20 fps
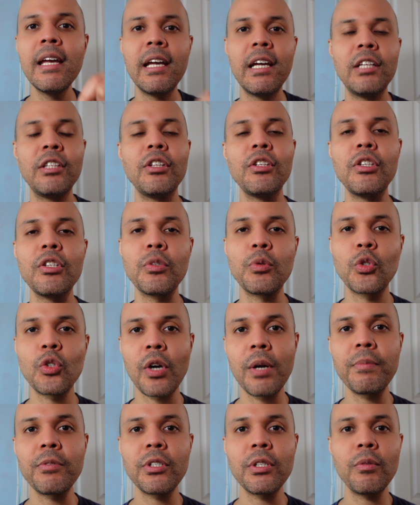in the
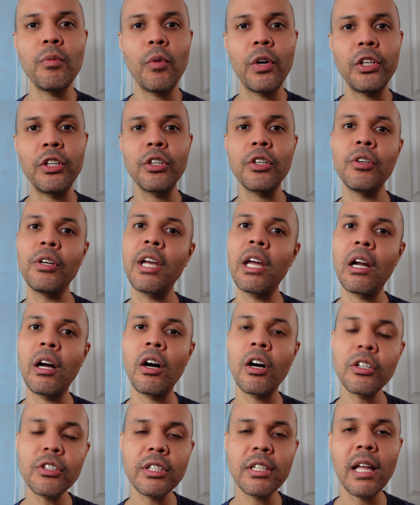description where you could get a
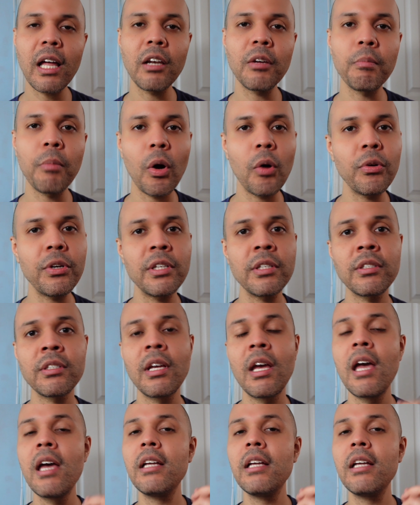$100 bonus.